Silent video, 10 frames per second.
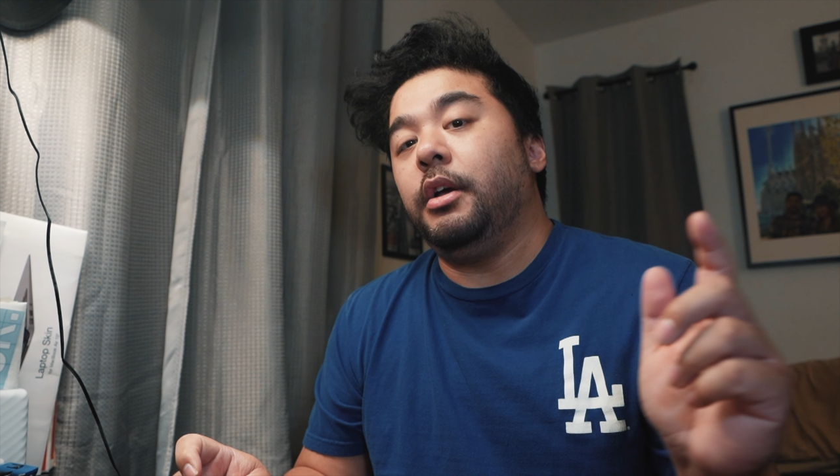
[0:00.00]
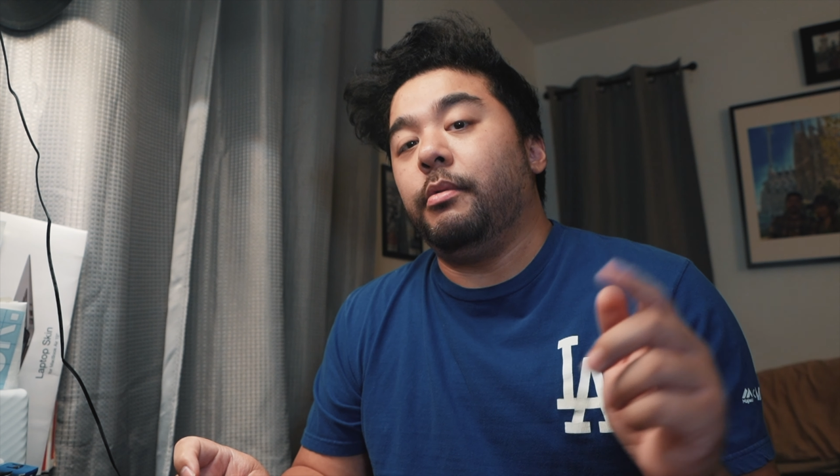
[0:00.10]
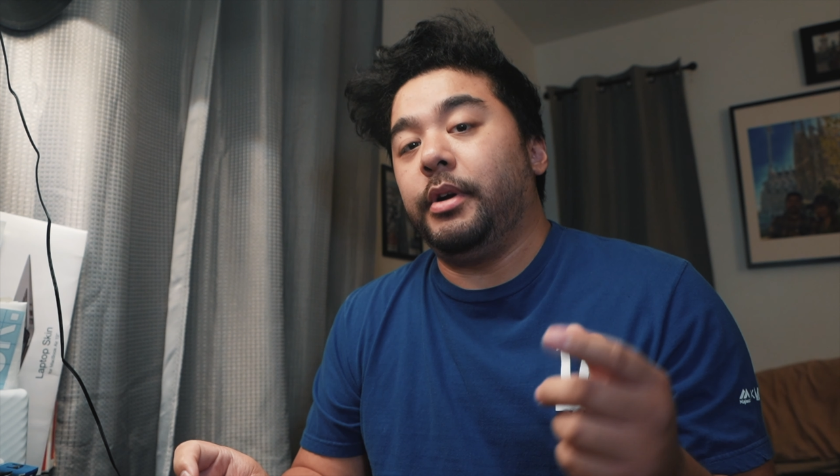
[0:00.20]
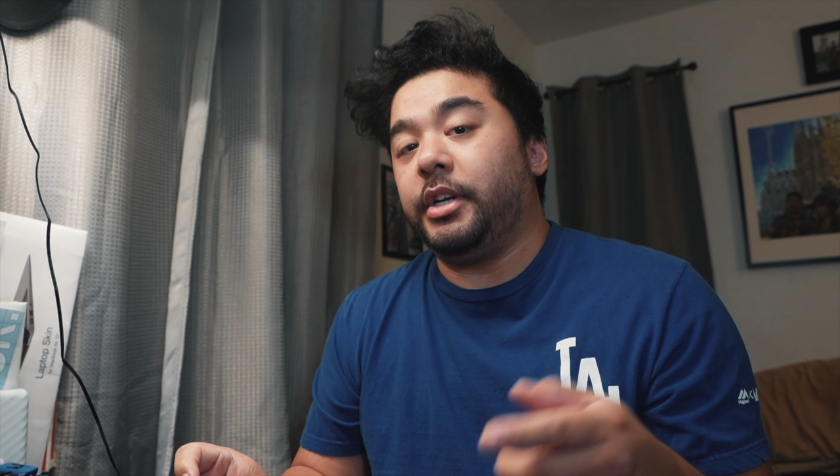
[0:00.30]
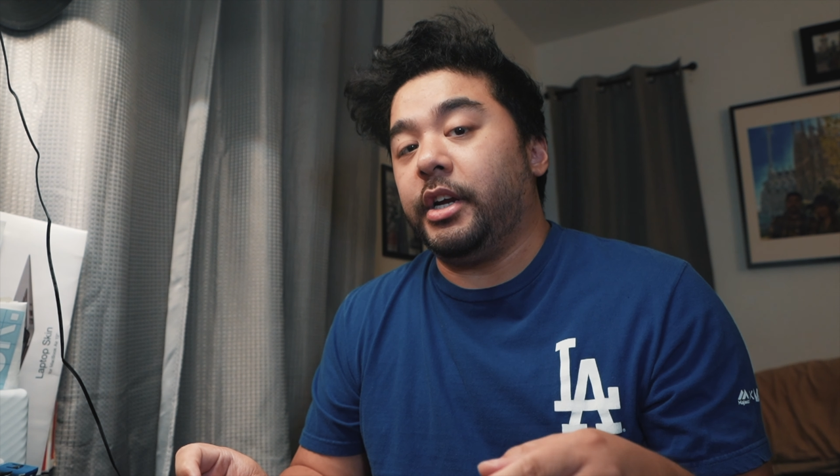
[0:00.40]

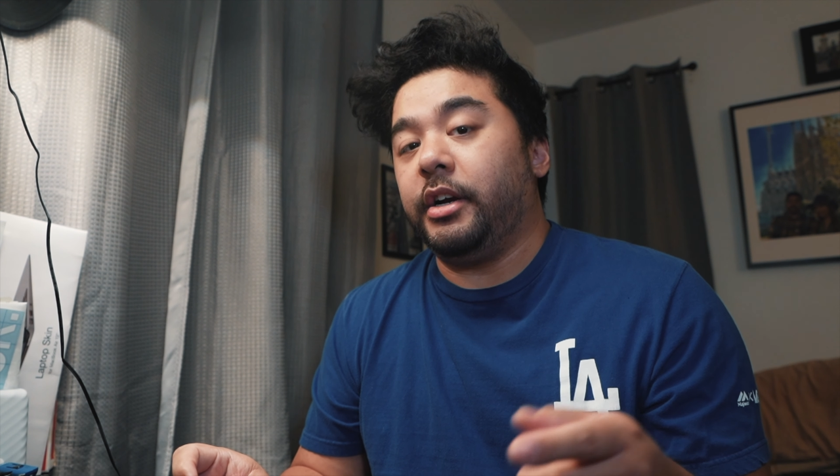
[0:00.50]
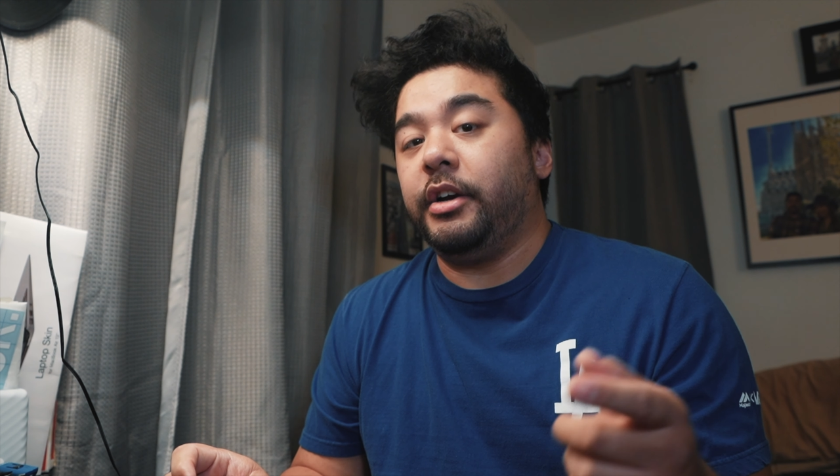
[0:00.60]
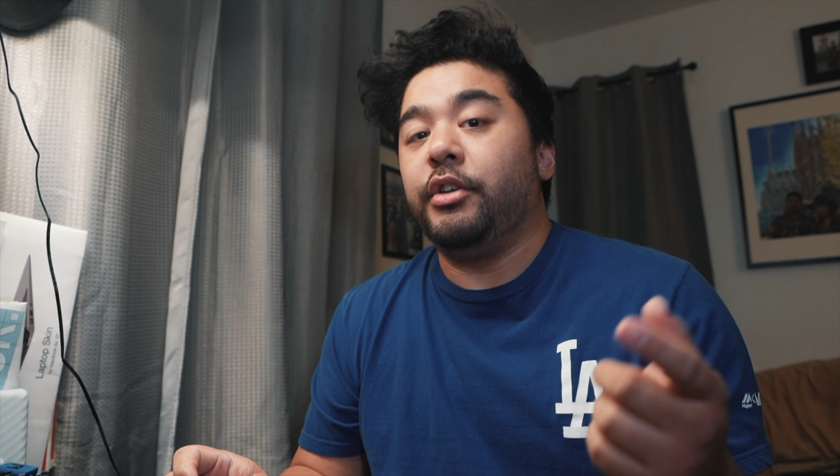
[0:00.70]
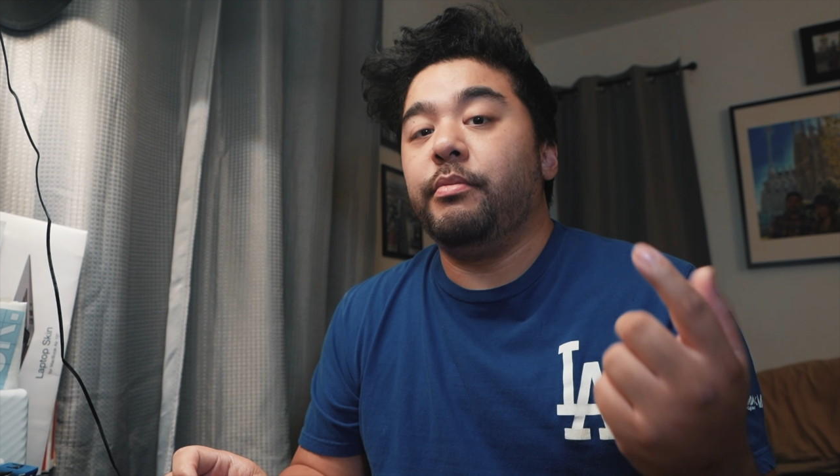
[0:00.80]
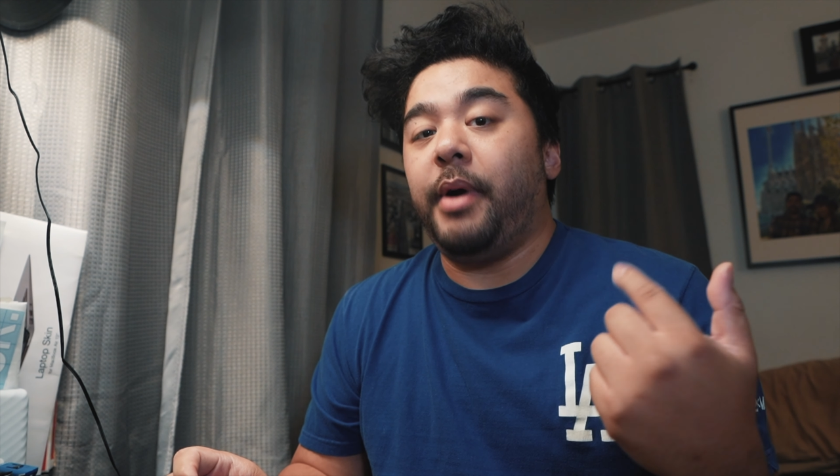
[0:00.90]
what gear
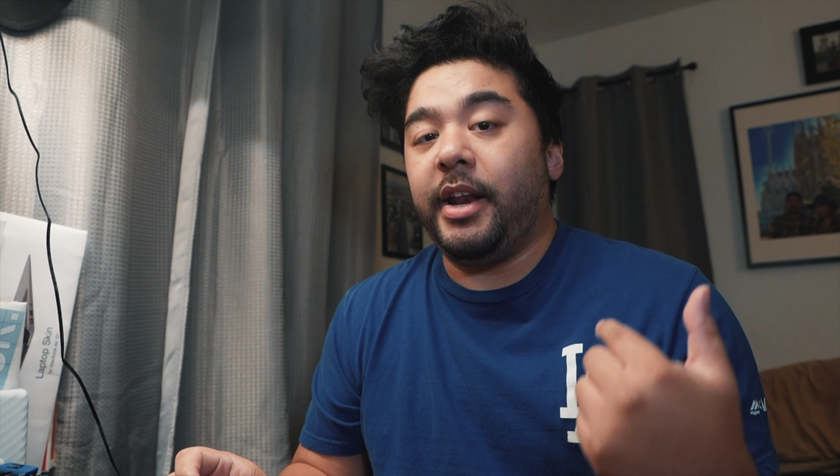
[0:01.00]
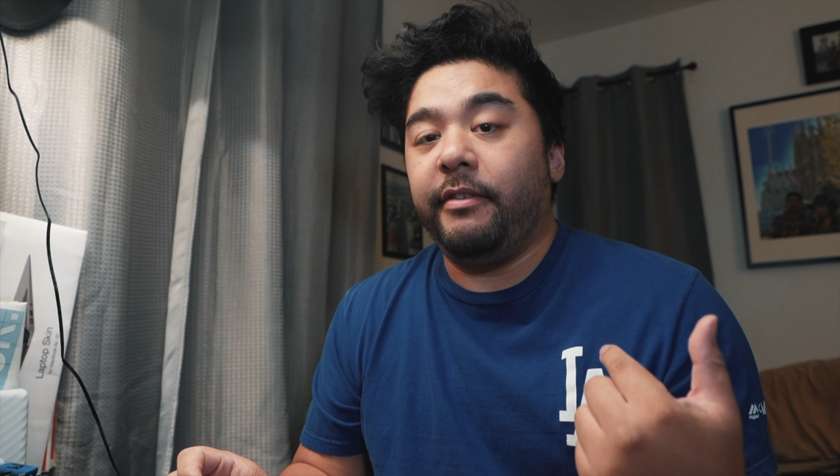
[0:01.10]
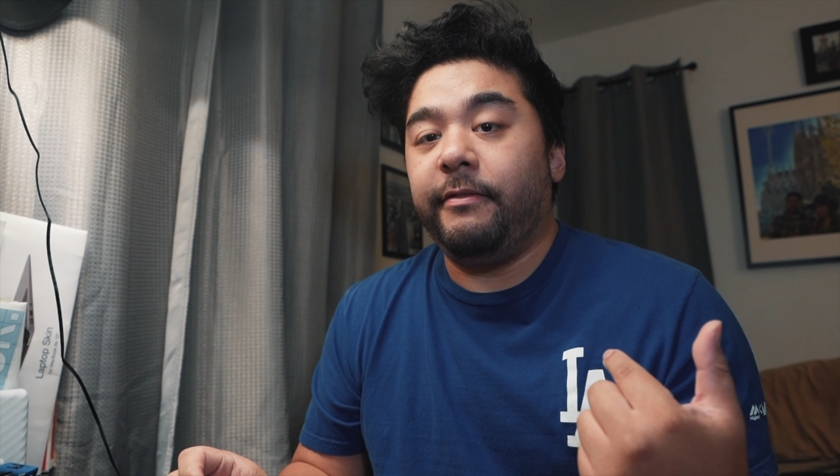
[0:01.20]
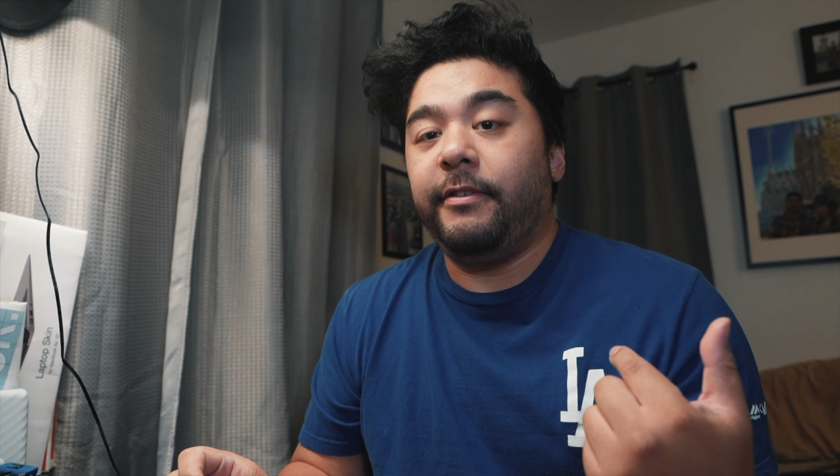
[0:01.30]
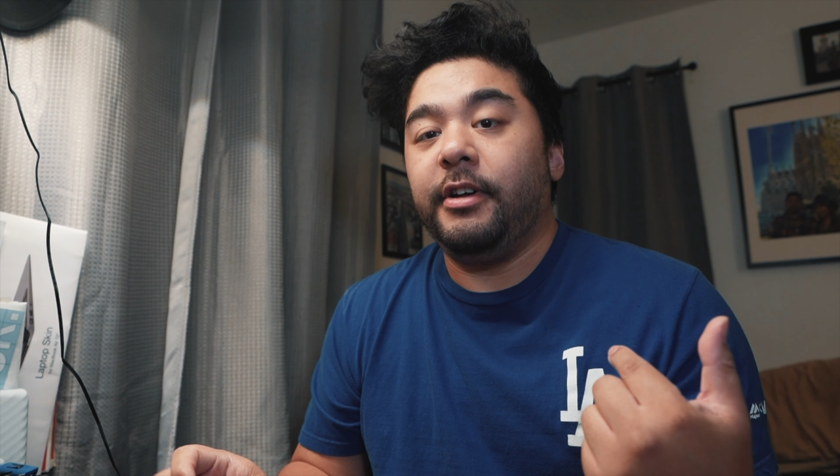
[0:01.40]
you might
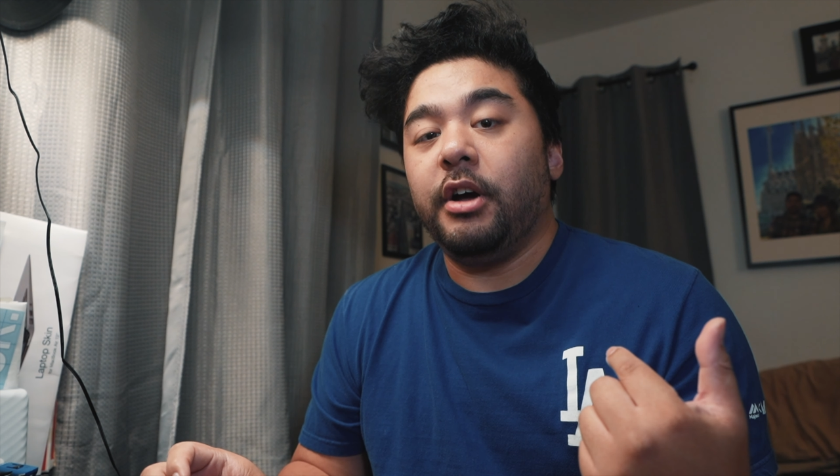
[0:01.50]
have